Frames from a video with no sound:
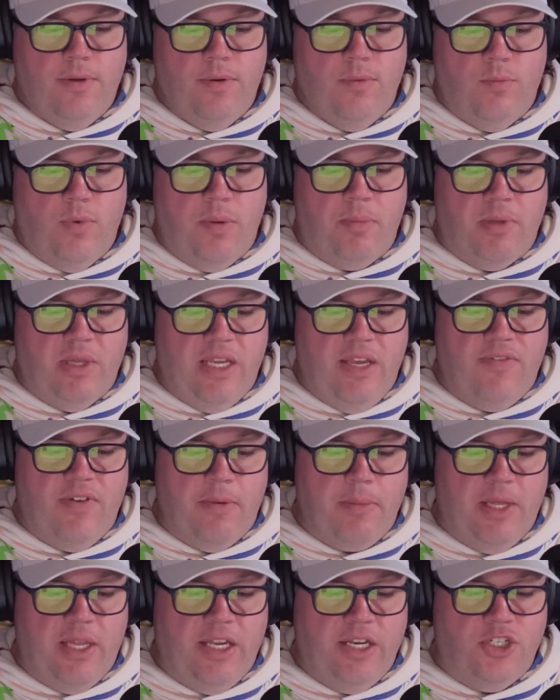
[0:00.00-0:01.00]
We believe
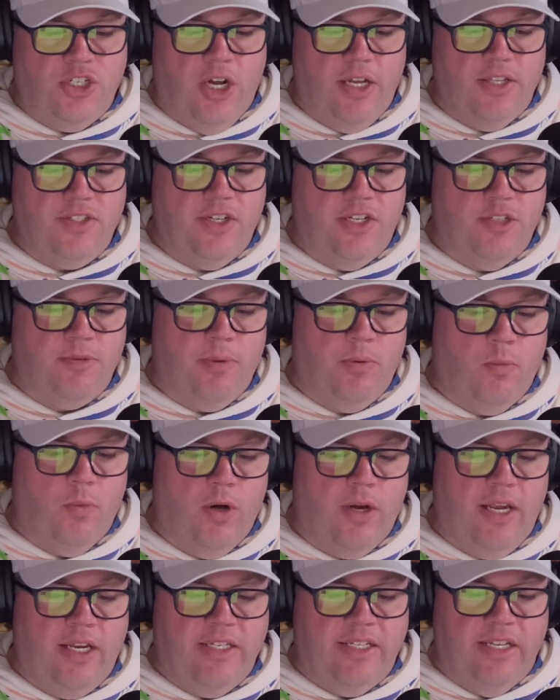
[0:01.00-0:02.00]
MLA Johnson has been
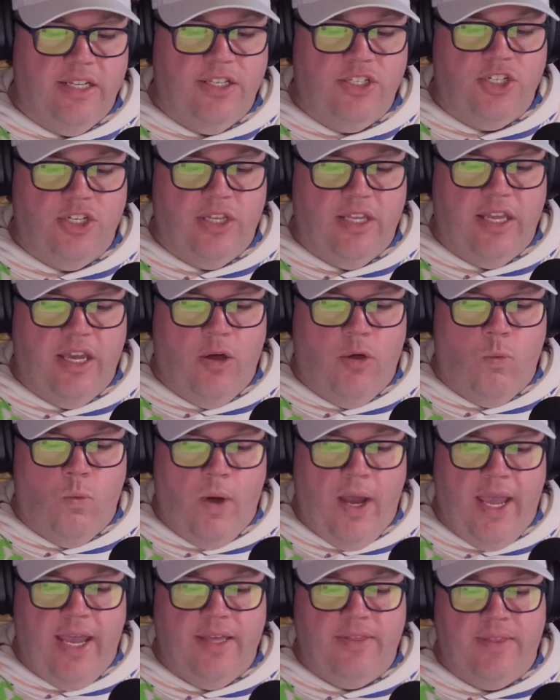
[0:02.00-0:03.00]
working diligently
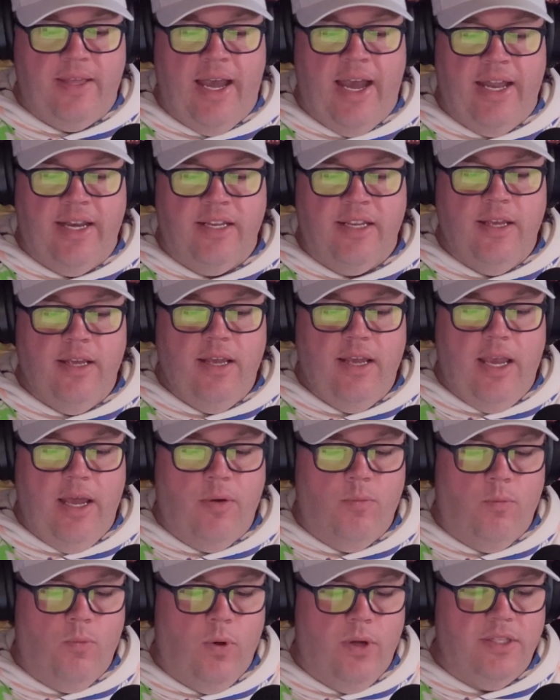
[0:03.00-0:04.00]
away at that,
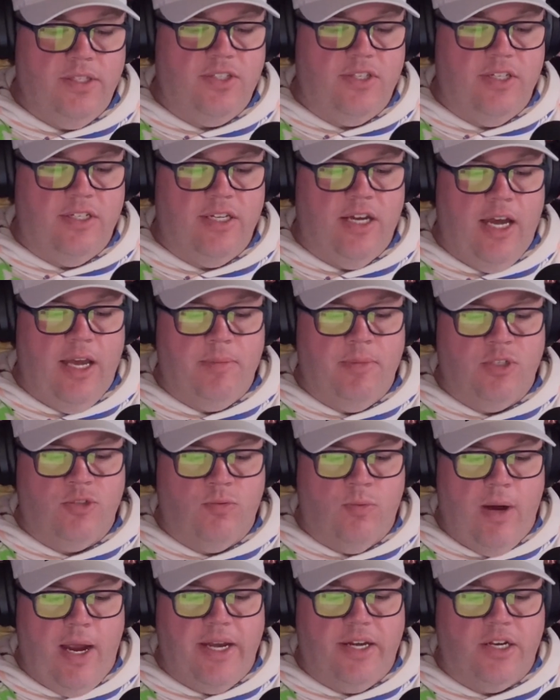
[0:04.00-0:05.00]
and once the time is
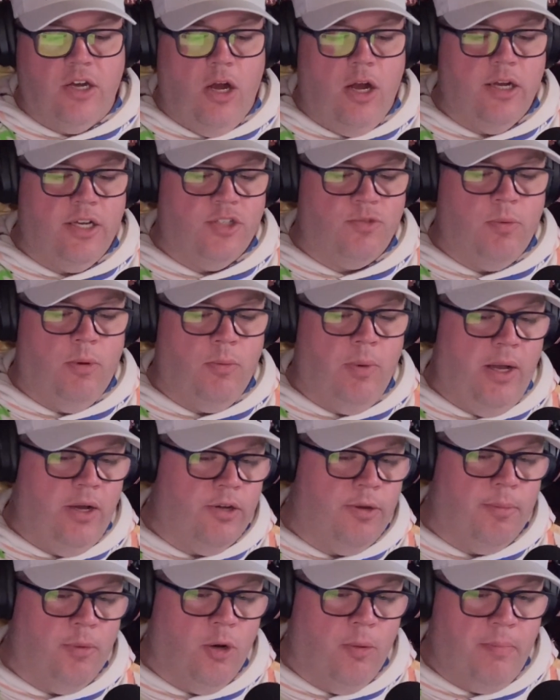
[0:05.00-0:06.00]
right, caucus will
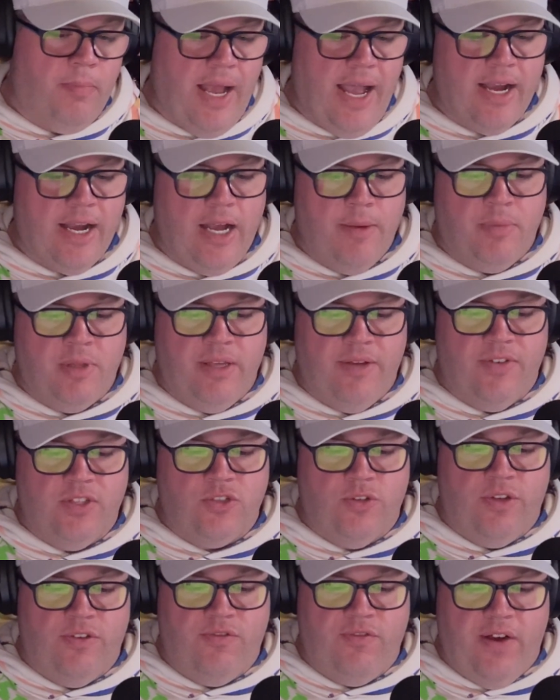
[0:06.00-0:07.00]
welcome her back. I believe it's
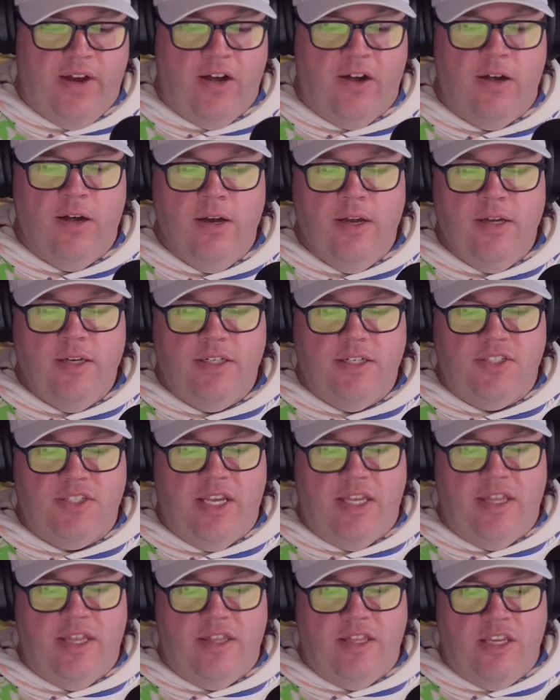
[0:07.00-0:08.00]
only fair to
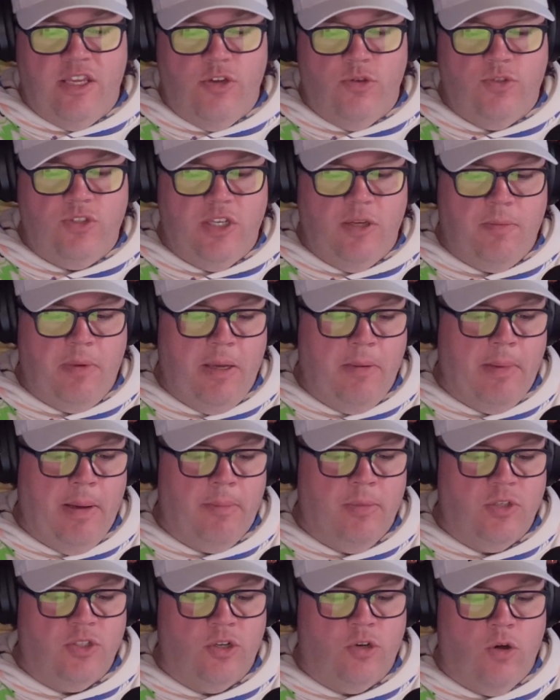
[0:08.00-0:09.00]
say that the UCP
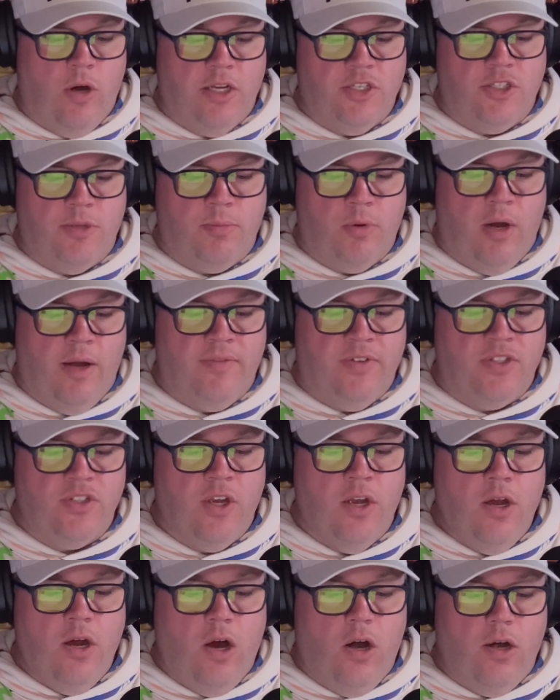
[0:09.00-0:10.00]
members across the province
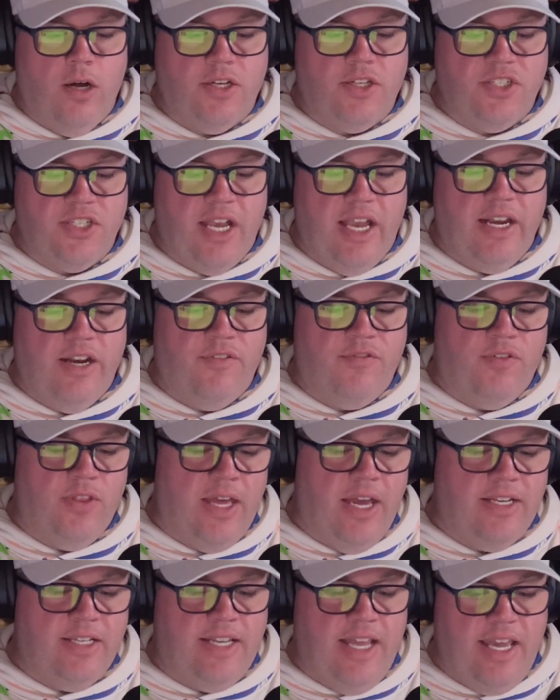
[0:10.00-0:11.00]
are excited for
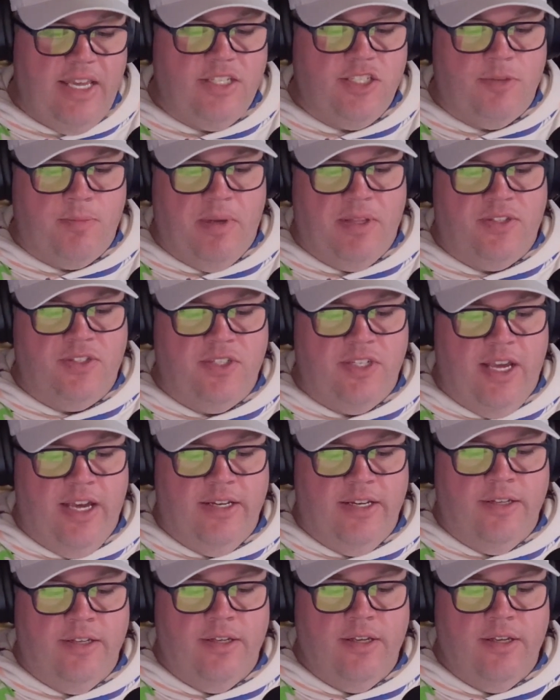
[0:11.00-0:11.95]
that day, Smith said.